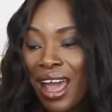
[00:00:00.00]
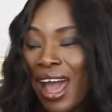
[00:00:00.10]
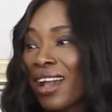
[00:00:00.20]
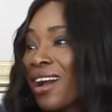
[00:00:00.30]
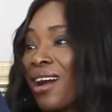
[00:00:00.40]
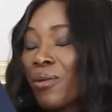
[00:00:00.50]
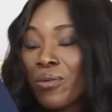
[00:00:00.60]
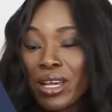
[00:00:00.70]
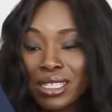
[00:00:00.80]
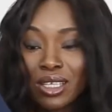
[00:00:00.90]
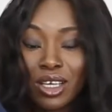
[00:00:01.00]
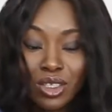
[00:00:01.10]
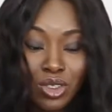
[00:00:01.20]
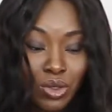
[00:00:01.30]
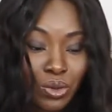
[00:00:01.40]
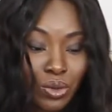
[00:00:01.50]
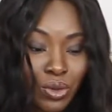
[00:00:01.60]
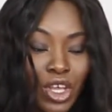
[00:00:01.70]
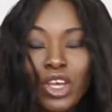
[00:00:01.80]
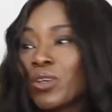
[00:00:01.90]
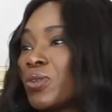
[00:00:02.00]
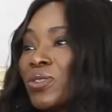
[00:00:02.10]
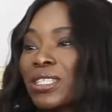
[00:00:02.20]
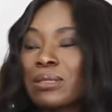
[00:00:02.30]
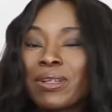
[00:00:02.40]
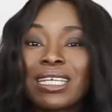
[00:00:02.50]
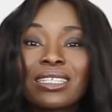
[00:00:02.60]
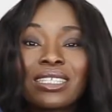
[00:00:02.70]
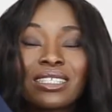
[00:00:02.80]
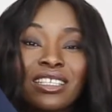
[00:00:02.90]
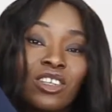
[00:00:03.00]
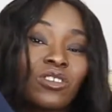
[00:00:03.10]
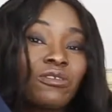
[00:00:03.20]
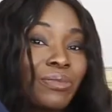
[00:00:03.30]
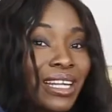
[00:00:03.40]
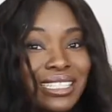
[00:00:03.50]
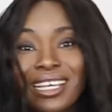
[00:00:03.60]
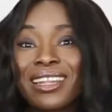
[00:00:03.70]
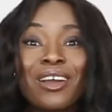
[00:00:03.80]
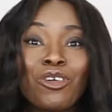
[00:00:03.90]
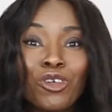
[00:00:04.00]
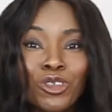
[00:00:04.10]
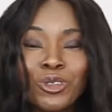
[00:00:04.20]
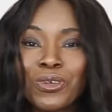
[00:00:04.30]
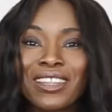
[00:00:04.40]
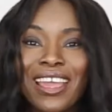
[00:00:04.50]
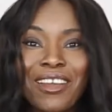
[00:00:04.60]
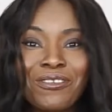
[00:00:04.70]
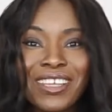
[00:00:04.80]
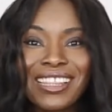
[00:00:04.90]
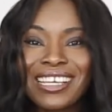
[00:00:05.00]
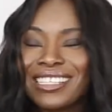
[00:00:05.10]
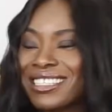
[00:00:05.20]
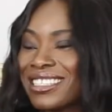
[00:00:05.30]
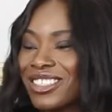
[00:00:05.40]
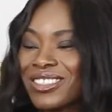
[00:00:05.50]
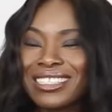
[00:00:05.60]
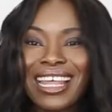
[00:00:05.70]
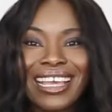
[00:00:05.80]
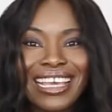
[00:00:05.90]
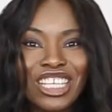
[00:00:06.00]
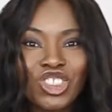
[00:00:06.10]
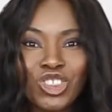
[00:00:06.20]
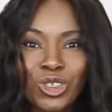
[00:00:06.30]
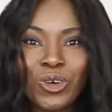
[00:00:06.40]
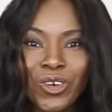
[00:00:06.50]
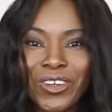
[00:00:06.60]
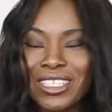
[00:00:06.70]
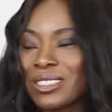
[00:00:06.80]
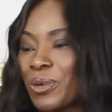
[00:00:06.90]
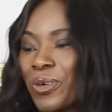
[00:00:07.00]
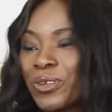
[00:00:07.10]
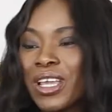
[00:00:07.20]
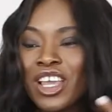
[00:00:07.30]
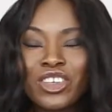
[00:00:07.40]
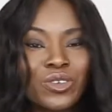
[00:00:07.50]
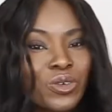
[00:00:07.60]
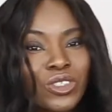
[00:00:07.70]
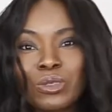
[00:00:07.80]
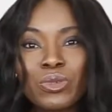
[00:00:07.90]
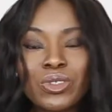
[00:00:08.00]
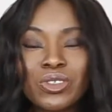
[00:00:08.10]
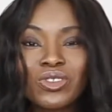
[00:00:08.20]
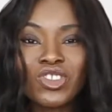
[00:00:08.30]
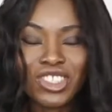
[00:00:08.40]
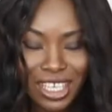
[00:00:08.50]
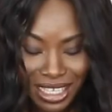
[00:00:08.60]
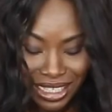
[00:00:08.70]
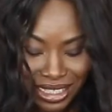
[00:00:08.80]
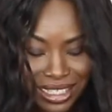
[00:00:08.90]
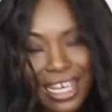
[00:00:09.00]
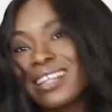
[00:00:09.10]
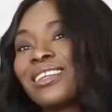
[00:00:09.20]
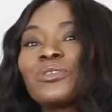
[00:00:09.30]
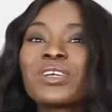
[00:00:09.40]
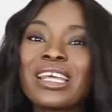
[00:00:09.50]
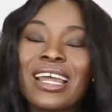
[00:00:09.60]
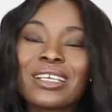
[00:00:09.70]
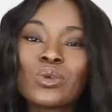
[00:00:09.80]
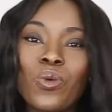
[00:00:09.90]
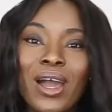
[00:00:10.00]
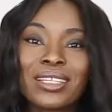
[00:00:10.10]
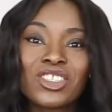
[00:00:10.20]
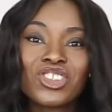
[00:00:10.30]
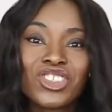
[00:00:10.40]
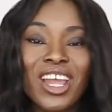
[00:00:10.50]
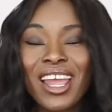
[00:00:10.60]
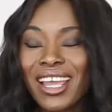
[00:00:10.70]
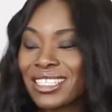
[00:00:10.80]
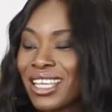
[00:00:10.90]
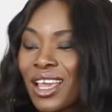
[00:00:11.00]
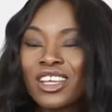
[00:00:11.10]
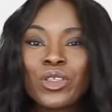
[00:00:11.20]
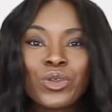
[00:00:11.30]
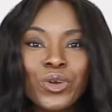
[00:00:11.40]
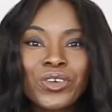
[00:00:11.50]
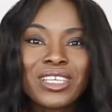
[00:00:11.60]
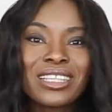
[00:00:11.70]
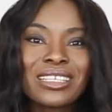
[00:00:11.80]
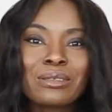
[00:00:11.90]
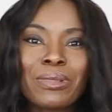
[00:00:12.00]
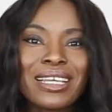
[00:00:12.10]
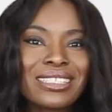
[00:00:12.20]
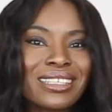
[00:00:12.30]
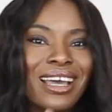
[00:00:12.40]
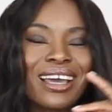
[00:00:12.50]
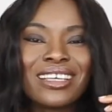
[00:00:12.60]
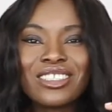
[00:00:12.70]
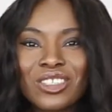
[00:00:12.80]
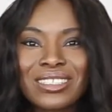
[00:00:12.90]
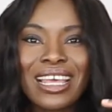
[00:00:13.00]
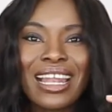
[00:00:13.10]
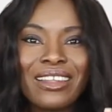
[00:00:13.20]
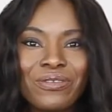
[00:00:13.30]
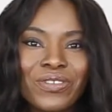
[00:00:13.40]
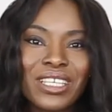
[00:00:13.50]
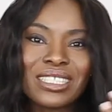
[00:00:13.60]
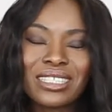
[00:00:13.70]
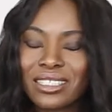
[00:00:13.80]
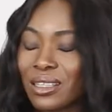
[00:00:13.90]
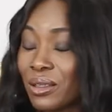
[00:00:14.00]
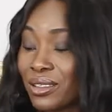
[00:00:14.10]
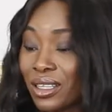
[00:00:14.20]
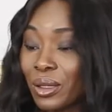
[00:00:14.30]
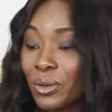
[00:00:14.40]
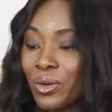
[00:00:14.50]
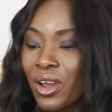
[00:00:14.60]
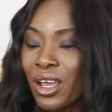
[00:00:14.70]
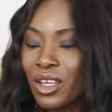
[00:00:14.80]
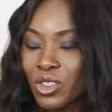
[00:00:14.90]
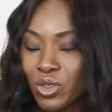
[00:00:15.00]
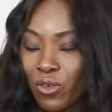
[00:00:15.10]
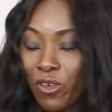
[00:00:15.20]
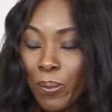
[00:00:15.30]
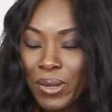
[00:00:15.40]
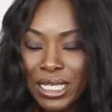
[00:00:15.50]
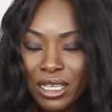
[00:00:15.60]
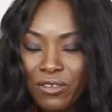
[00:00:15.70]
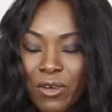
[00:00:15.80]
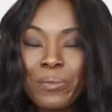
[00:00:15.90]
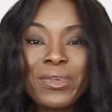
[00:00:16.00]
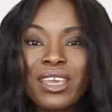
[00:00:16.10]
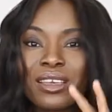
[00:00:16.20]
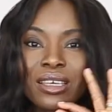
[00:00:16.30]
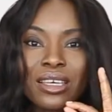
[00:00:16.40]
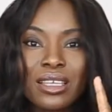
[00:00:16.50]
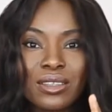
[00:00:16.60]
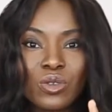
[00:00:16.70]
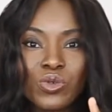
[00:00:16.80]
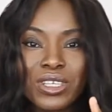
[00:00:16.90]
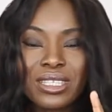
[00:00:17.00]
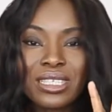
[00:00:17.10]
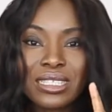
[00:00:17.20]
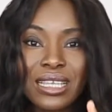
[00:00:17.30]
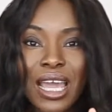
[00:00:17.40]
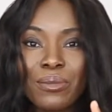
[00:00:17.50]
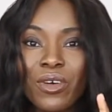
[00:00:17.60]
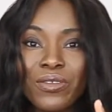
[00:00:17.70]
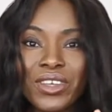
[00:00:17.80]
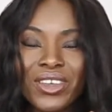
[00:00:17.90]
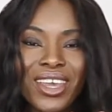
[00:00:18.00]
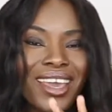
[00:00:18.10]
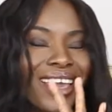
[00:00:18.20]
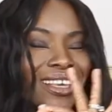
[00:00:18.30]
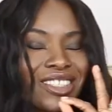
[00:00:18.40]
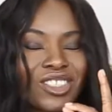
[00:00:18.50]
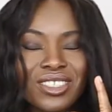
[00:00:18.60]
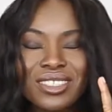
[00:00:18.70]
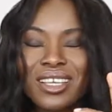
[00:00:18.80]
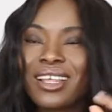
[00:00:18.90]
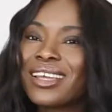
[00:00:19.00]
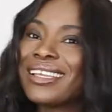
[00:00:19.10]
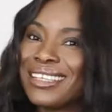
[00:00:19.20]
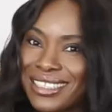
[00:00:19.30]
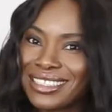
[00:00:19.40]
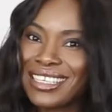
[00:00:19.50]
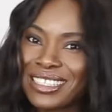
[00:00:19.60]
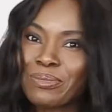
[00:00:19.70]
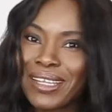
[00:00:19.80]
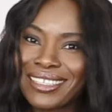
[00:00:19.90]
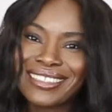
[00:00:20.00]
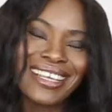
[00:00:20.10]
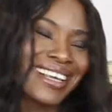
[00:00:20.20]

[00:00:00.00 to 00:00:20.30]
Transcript: I can't wait to use this blazer. This is the sort of blazer that goes with everything. This is just like a show on its own. You could just put on jeans and a really nice white shirt, throw in this blazer. It just elevates the look. So for blazer, for me, during this time of the year, it just, yes please.